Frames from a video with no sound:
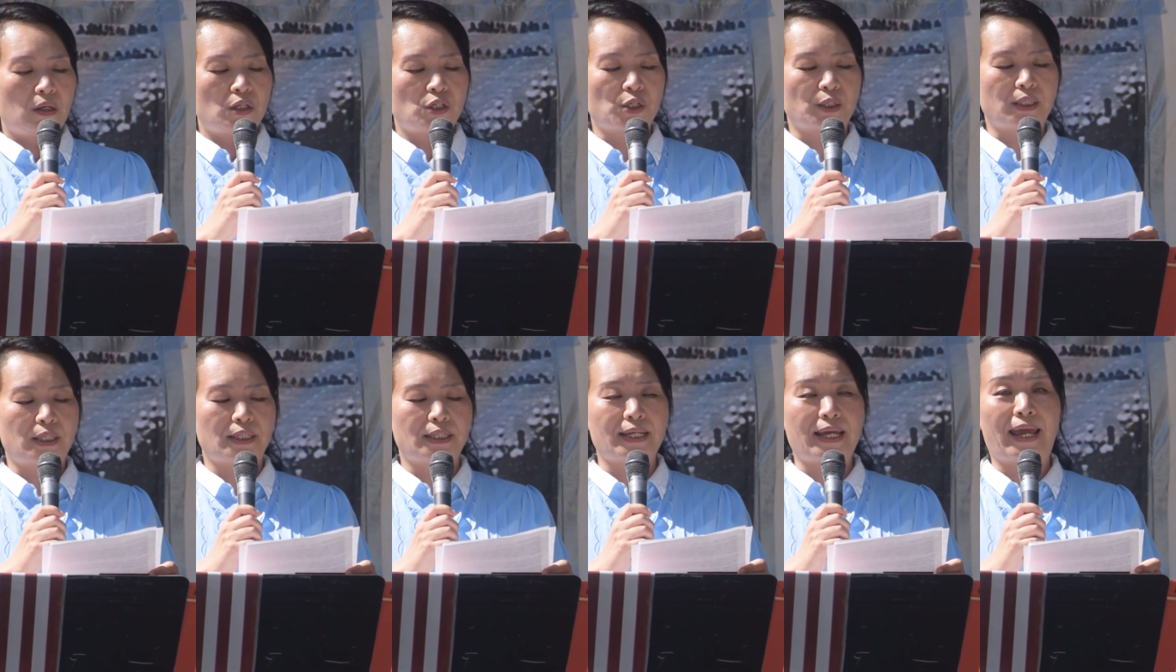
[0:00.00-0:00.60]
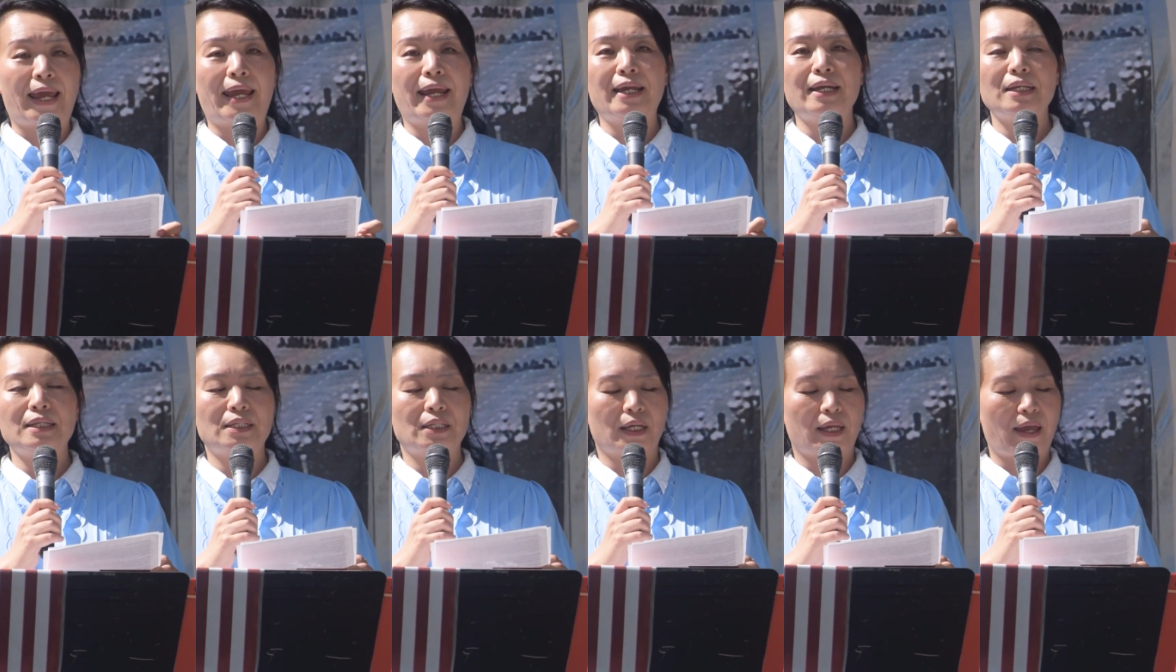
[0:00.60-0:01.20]
So today,
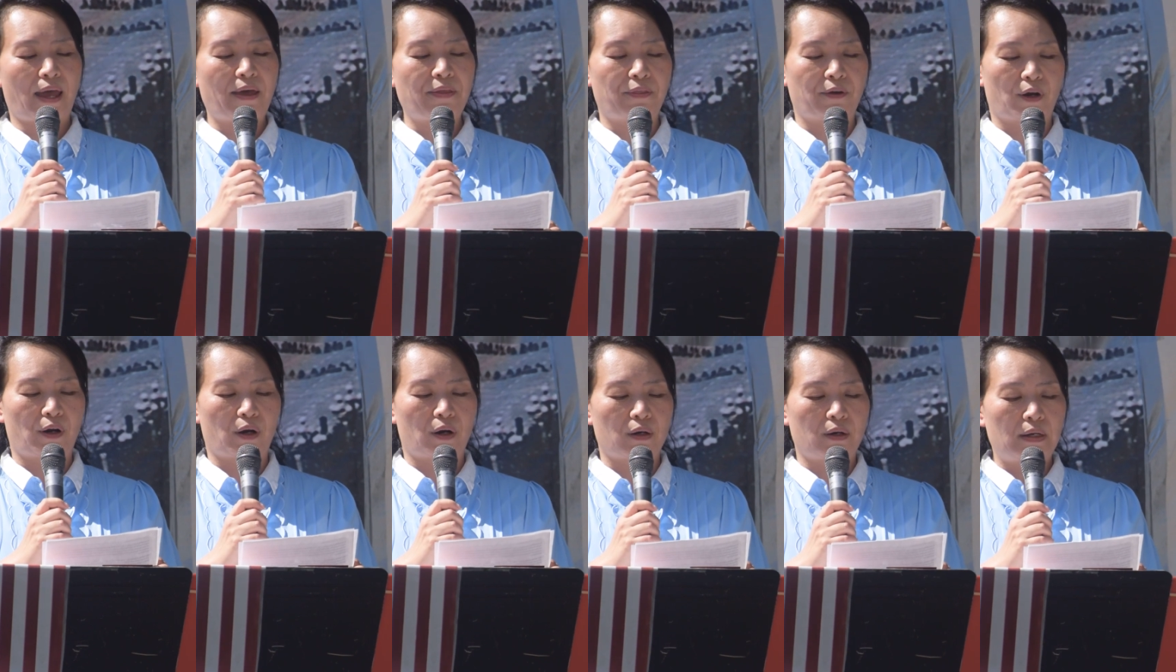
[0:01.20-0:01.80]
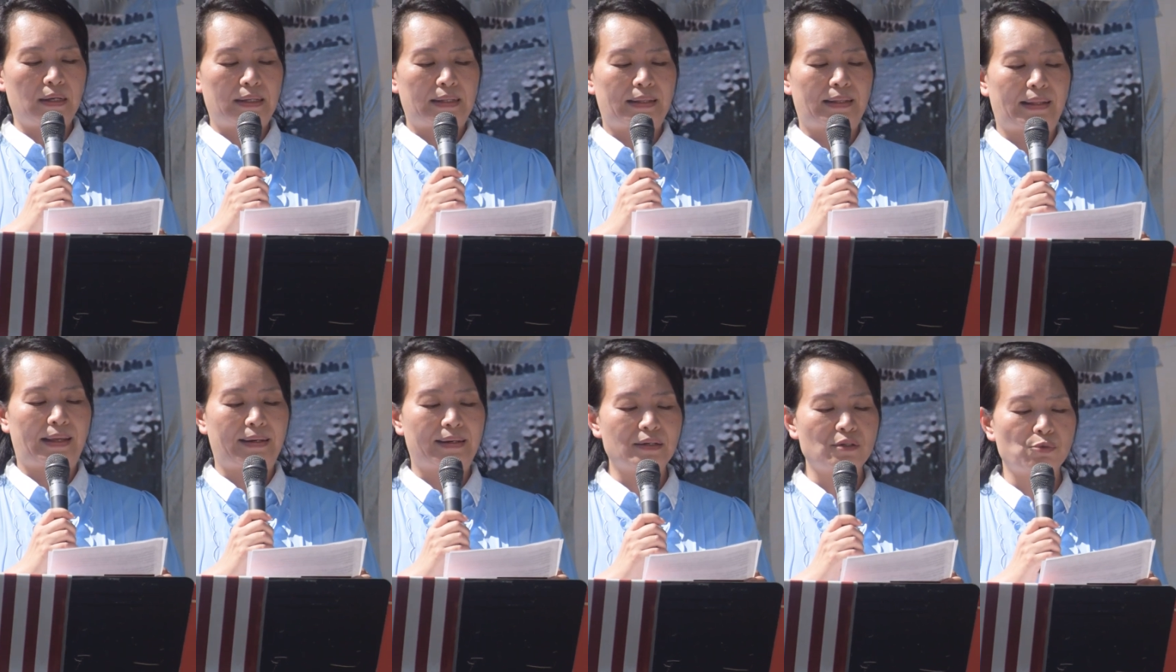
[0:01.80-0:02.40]
together,
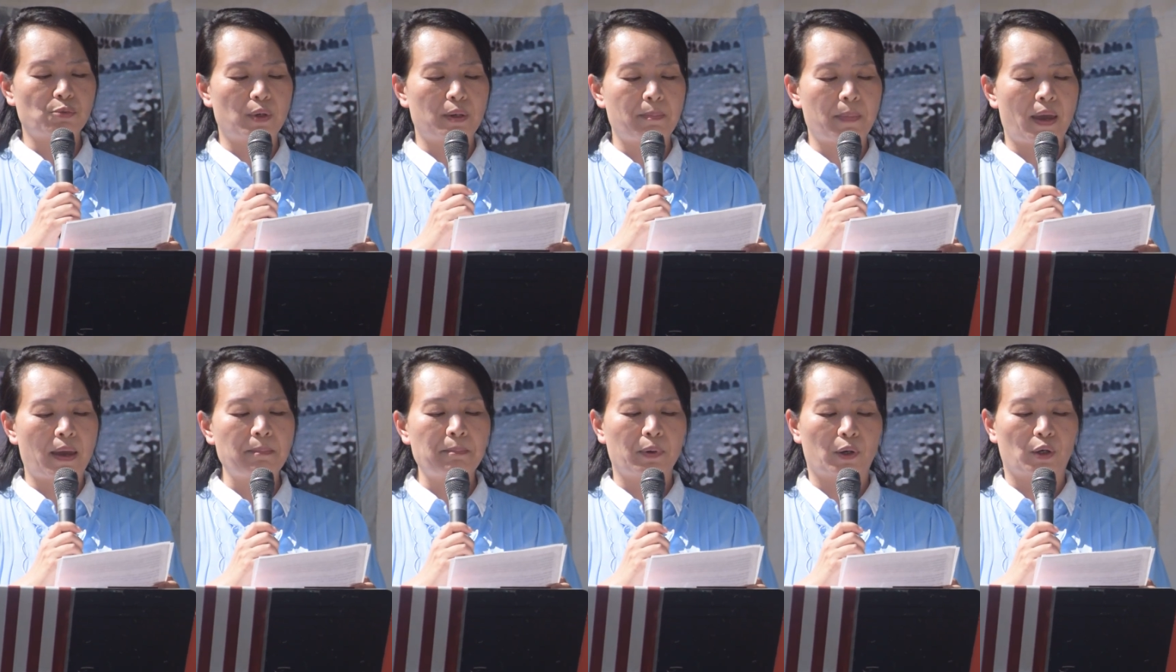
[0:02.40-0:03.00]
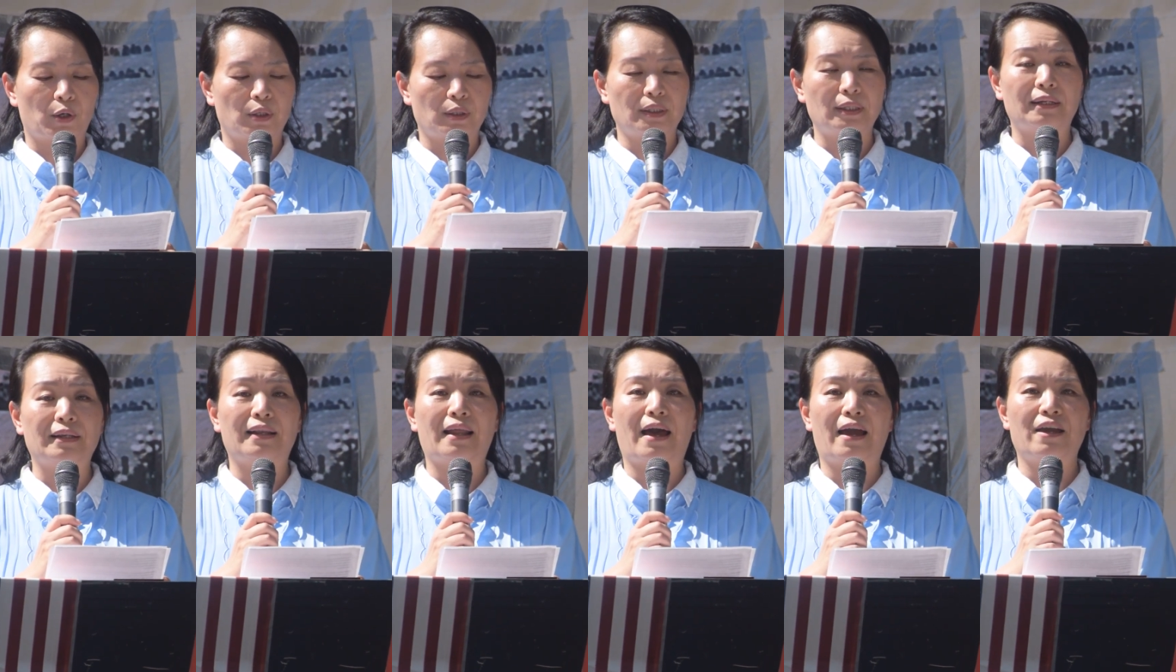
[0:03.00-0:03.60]
let us remember the
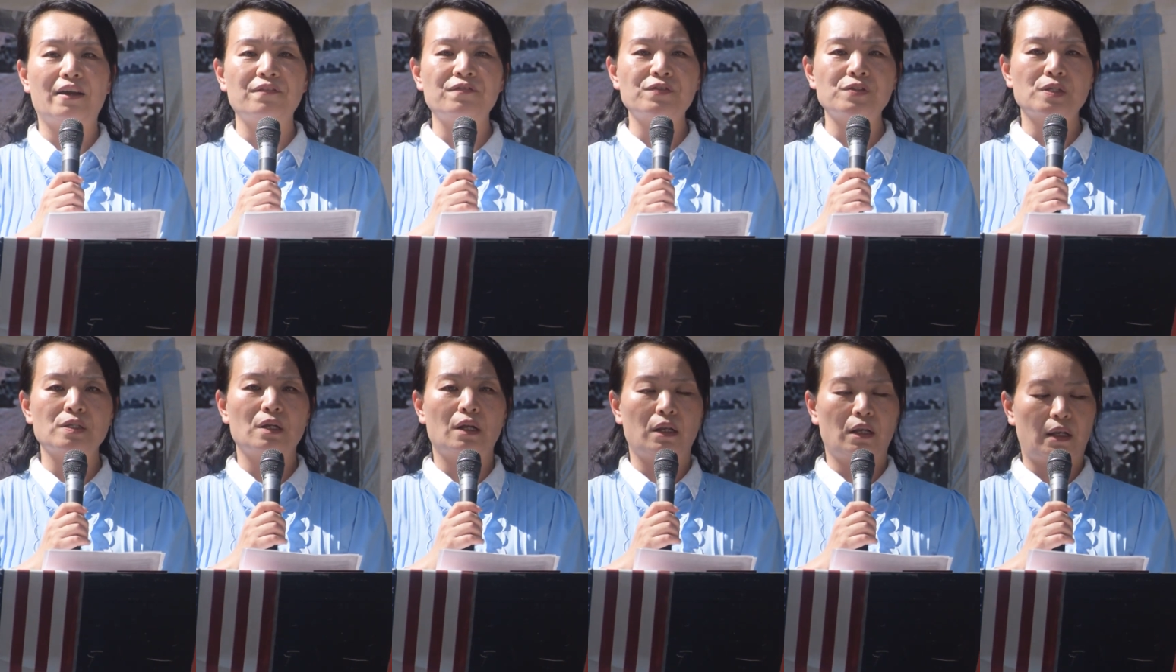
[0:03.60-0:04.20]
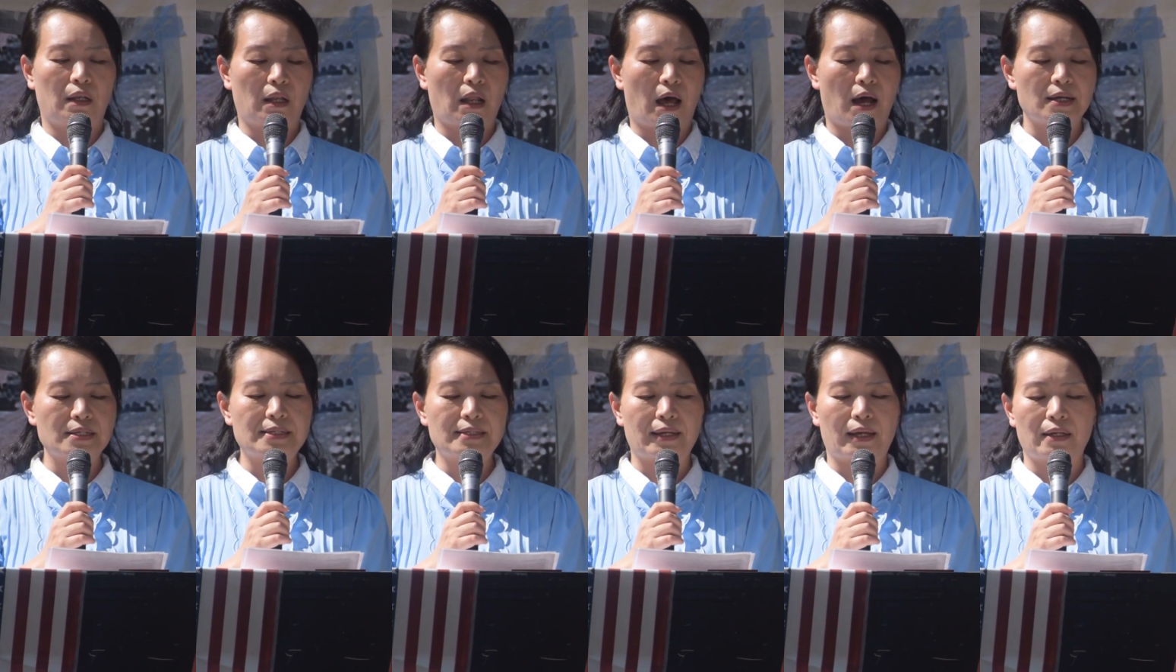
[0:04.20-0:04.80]
lives
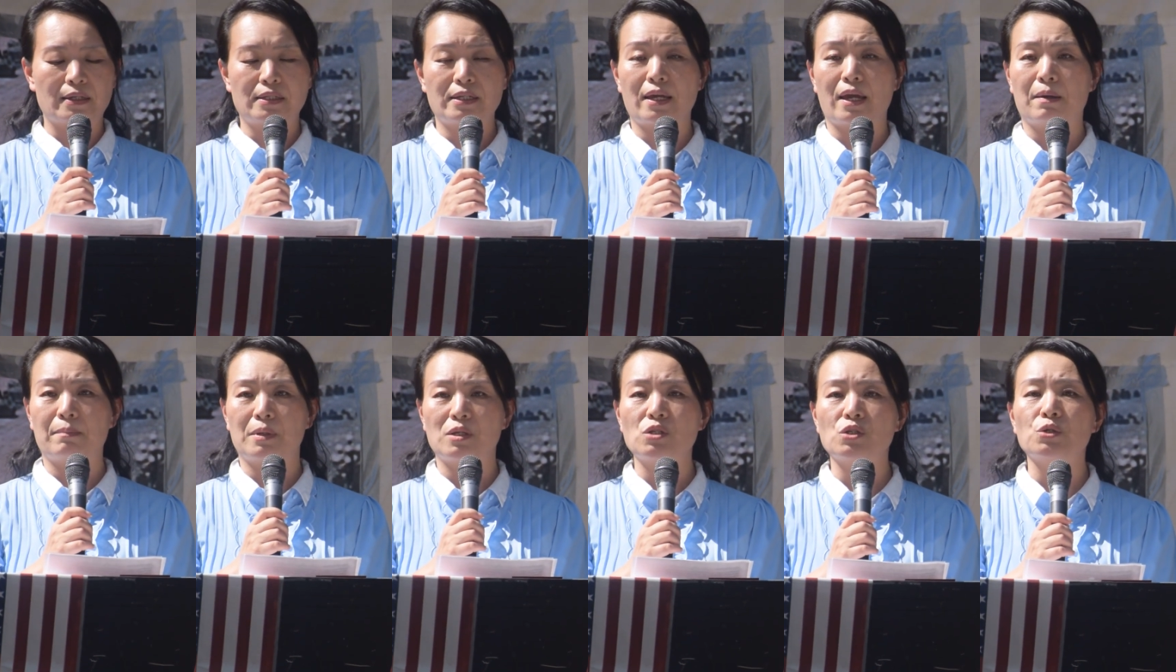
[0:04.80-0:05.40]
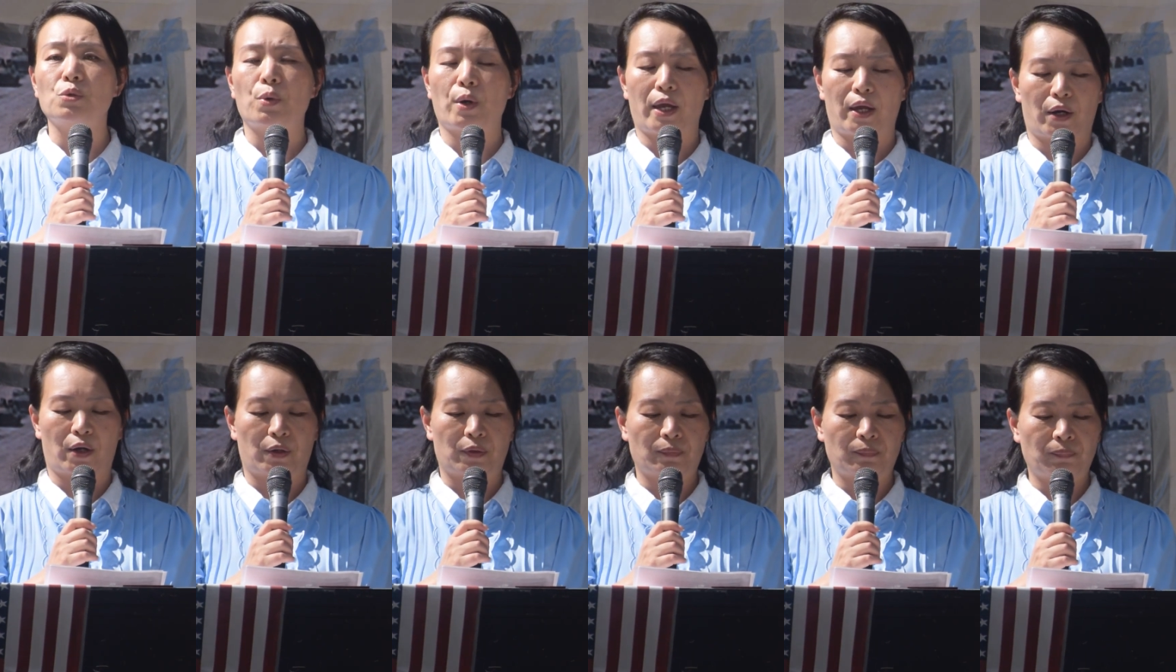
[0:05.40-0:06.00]
lost in Tienanmen
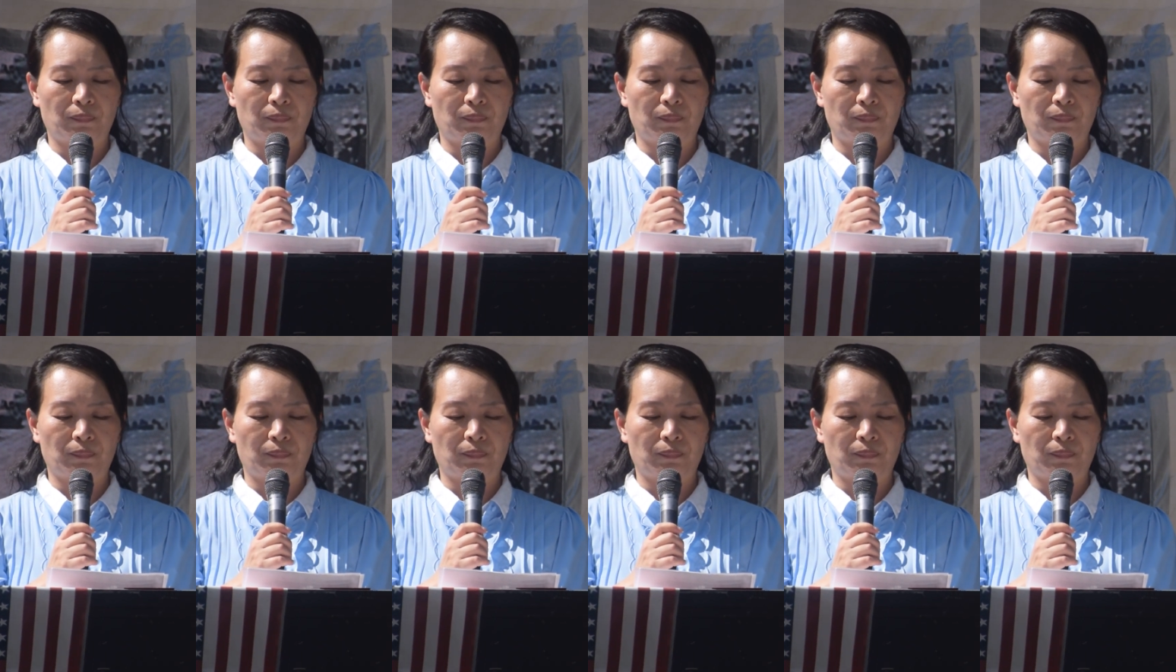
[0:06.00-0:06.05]
Square